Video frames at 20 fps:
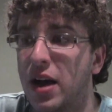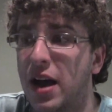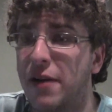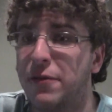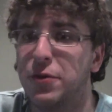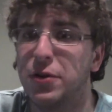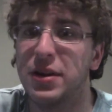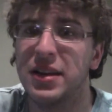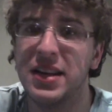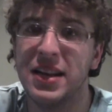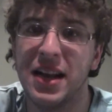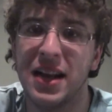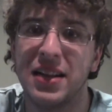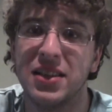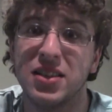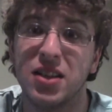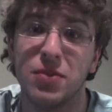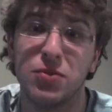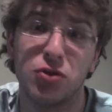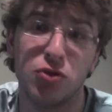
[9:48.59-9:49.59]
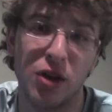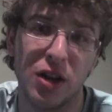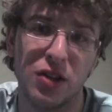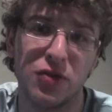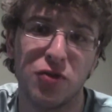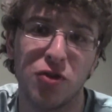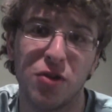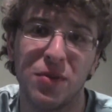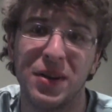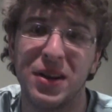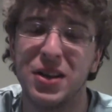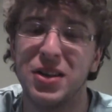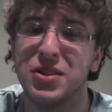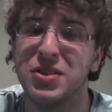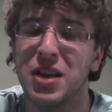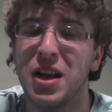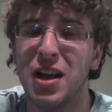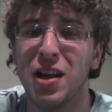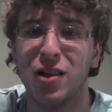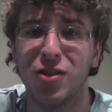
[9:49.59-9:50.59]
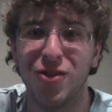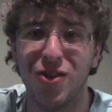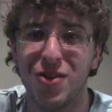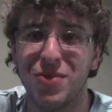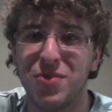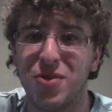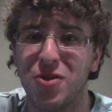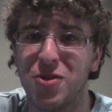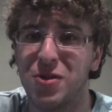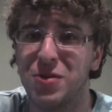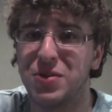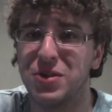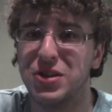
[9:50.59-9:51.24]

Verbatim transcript: after he ends up transforming his lawnmower,